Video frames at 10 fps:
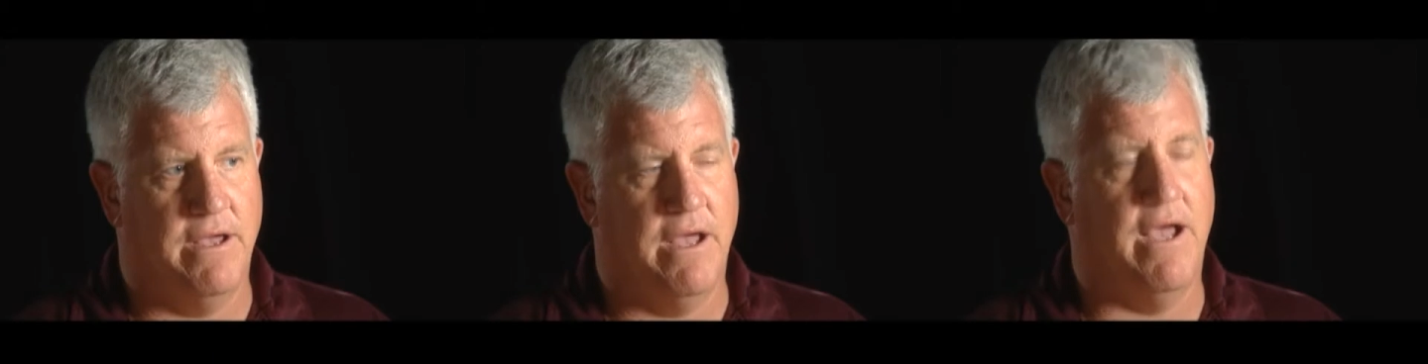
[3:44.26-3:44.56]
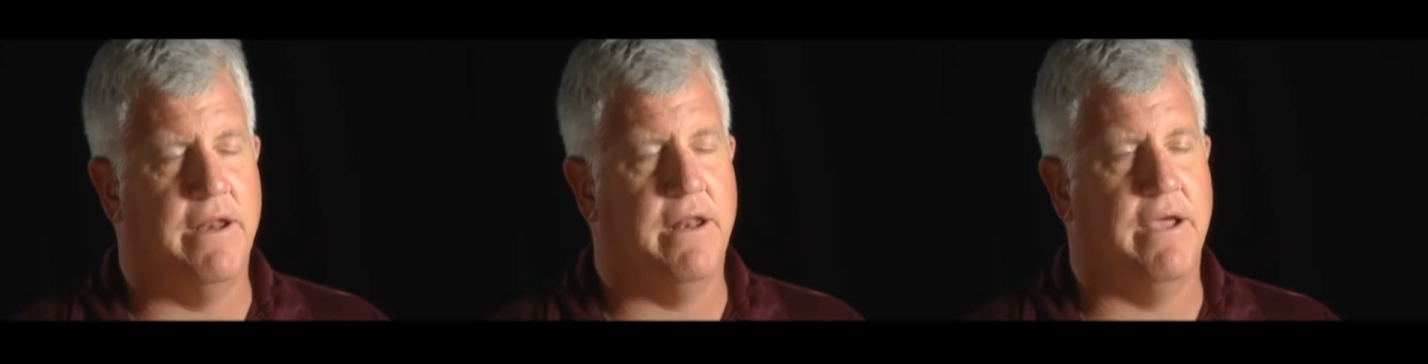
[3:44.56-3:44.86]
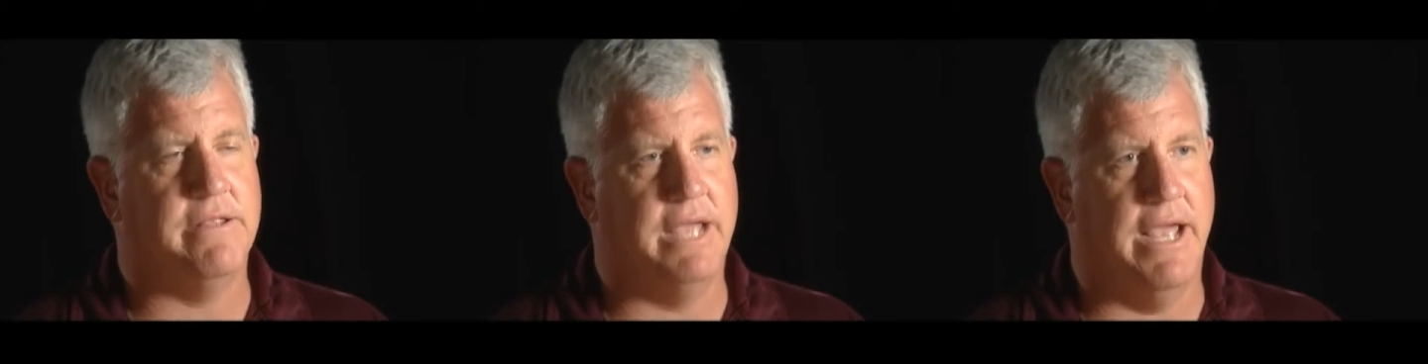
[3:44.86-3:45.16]
I'd
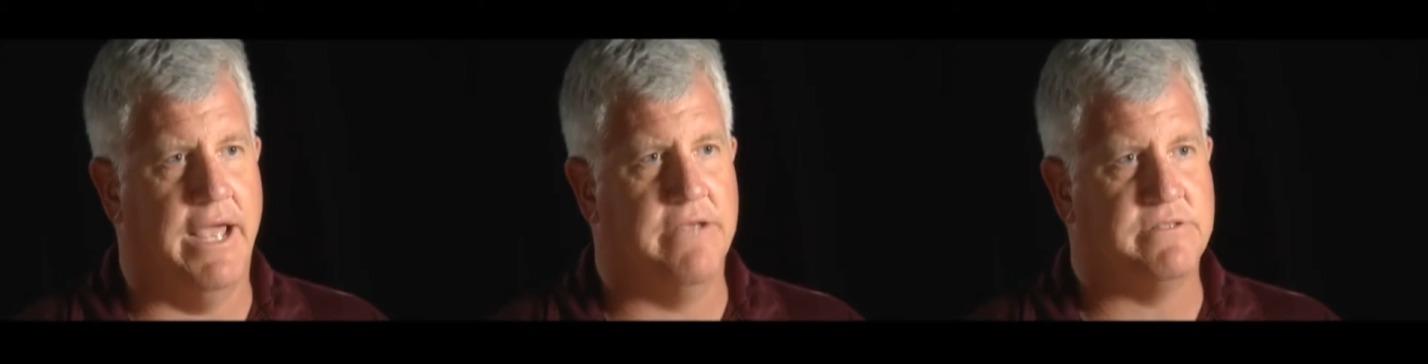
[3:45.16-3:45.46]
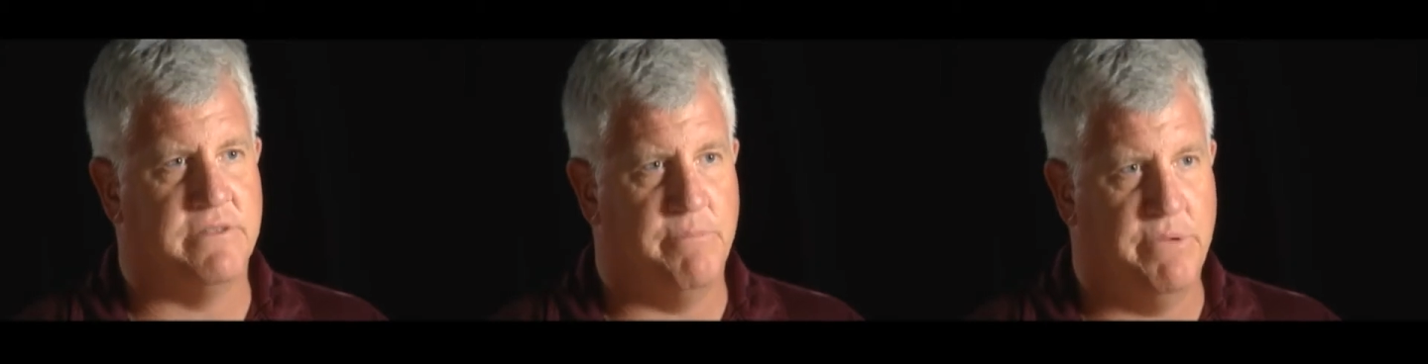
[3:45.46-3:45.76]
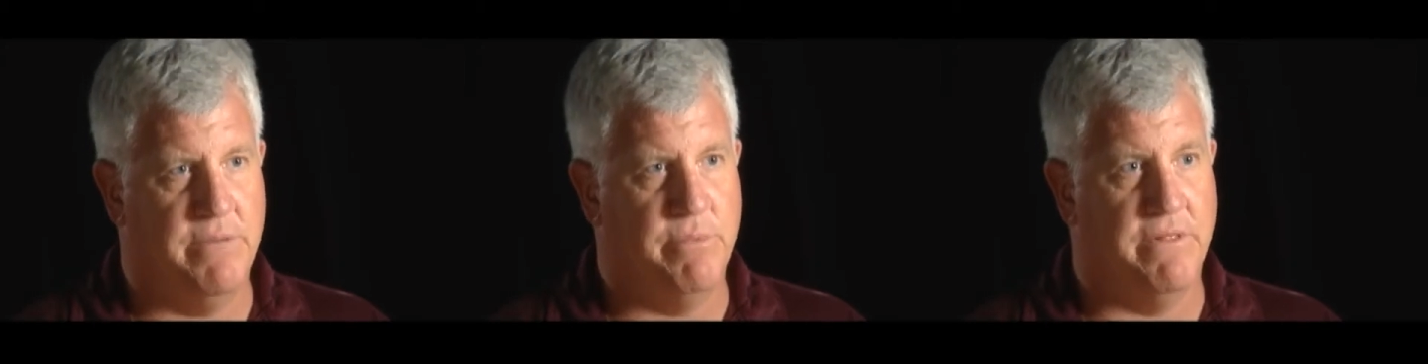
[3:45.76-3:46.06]
like to ask the
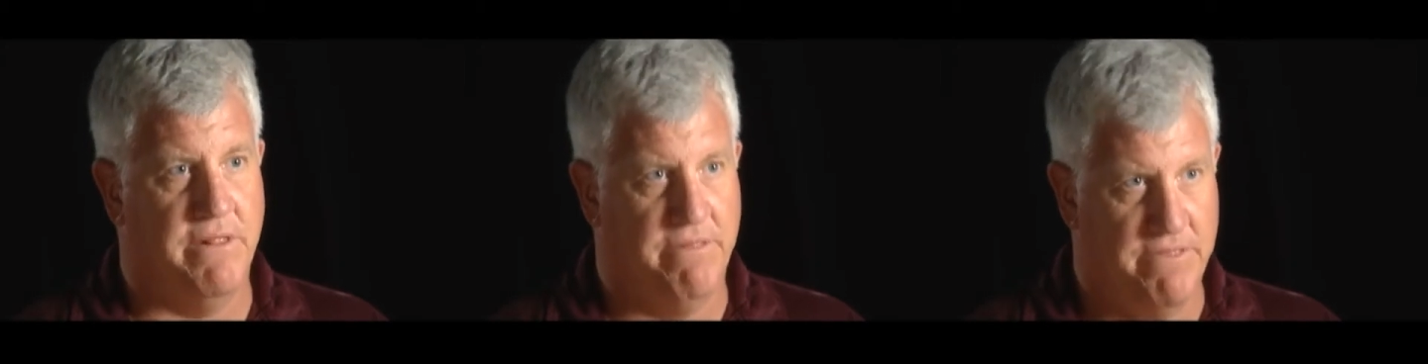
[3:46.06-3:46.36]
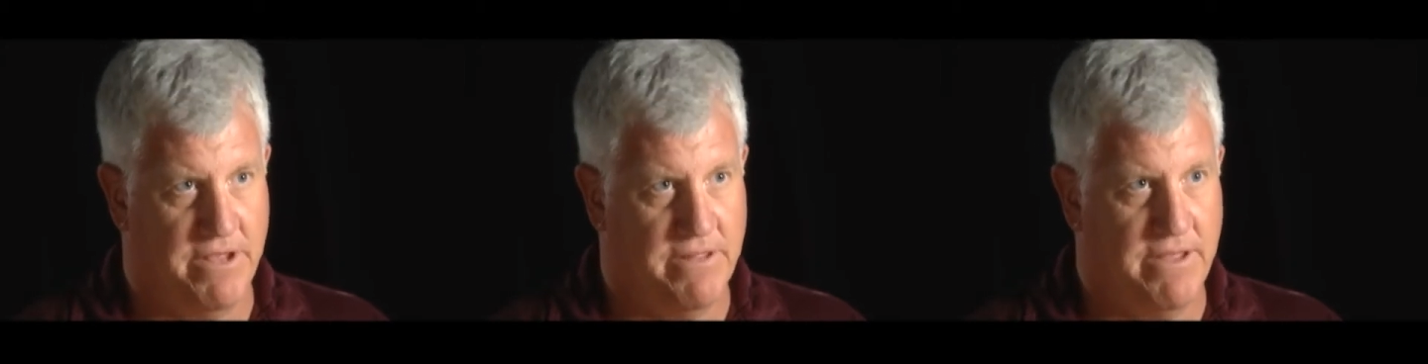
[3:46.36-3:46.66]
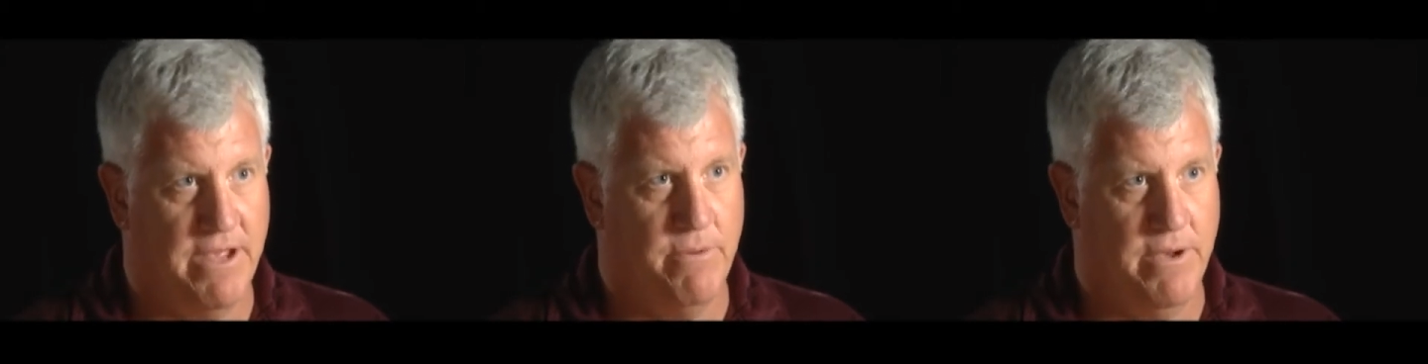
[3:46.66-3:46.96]
people that think
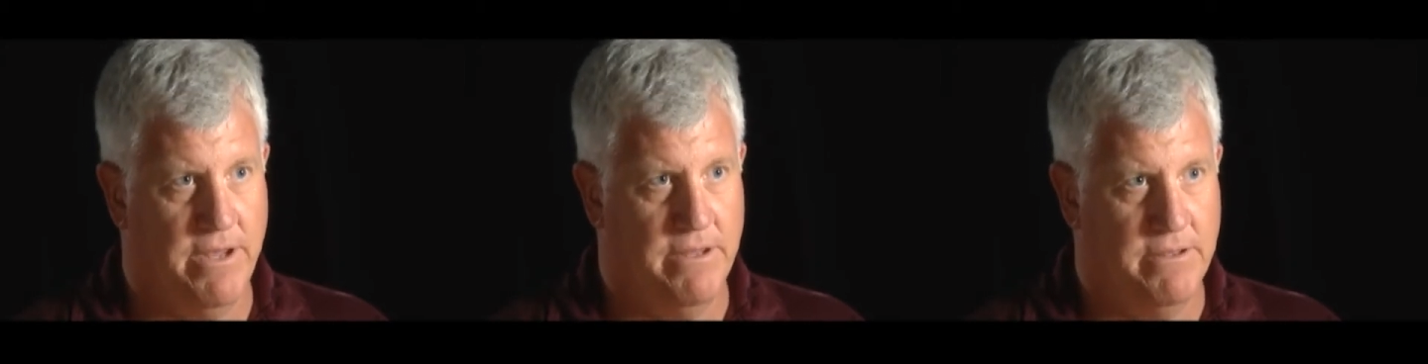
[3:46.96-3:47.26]
that way